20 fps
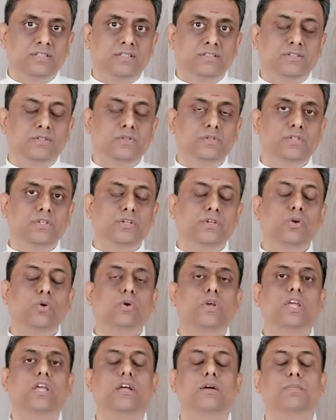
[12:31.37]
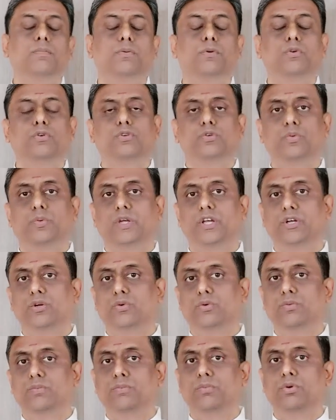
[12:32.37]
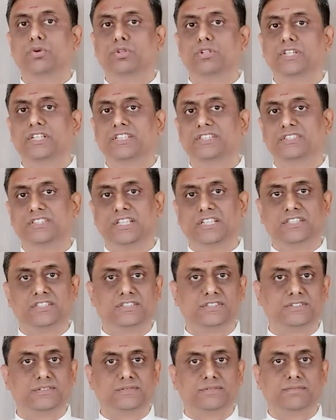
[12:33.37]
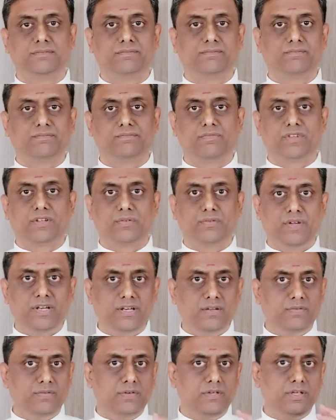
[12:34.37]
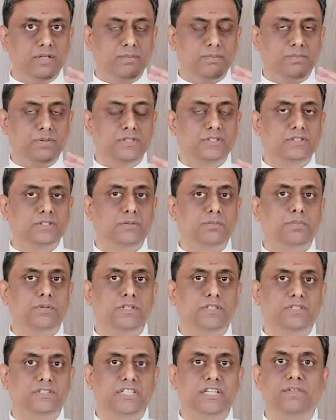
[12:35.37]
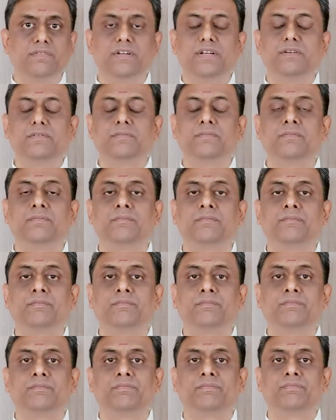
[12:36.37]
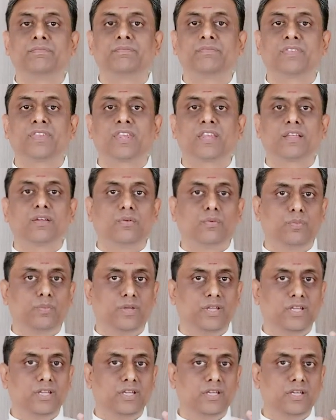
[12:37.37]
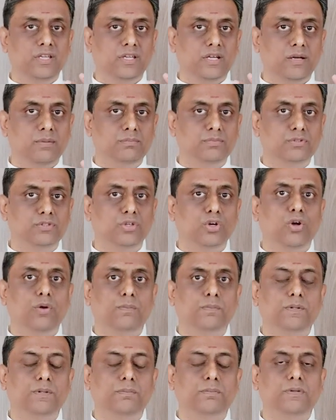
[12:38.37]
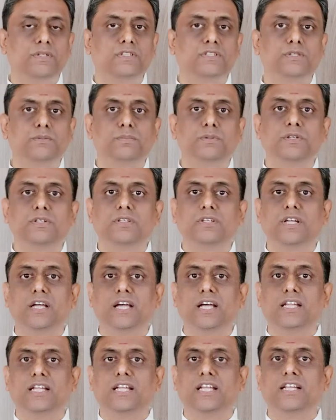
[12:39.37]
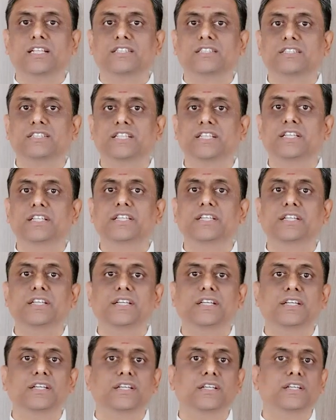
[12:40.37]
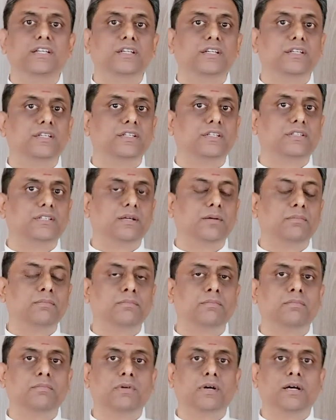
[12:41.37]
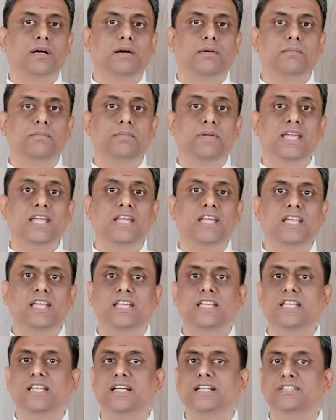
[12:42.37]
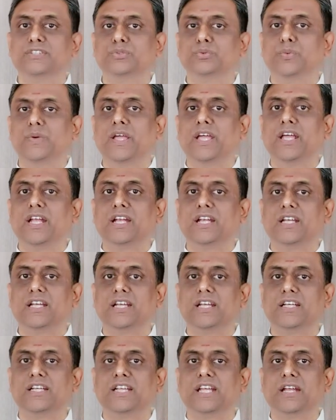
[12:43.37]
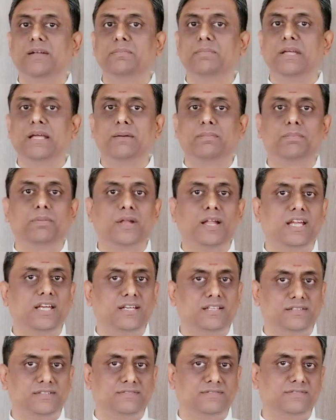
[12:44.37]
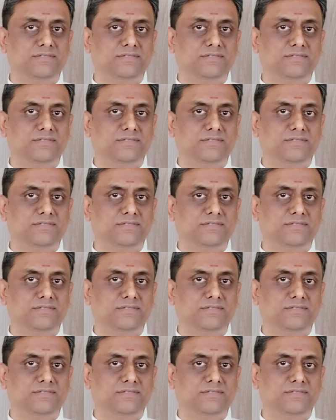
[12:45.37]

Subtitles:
So in the yogic approach, we do both these things. Whenever a principle is given, we absorb the principle and then see some main areas where it can be applied.